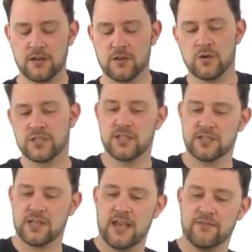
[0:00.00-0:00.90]
Of course, it
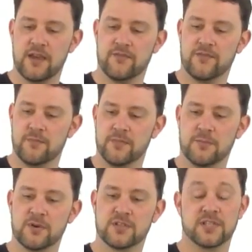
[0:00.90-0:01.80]
doesn't have that front
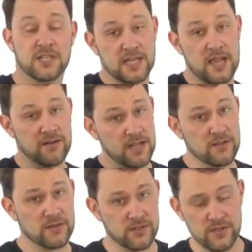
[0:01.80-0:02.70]
bumper sticking out
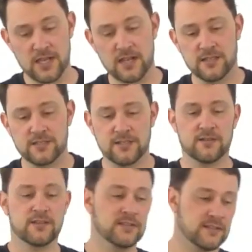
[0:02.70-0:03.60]
either, so you got to
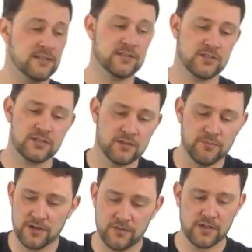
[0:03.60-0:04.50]
consider that it's just a
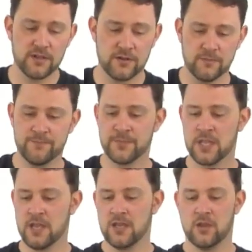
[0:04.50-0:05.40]
bigger vehicle.
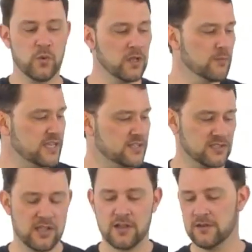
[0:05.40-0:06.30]
The wheelbase
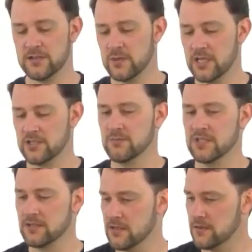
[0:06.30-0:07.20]
is longer is what I should
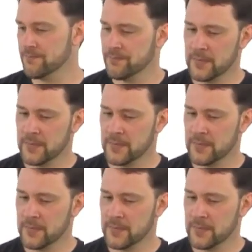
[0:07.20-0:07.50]
be saying.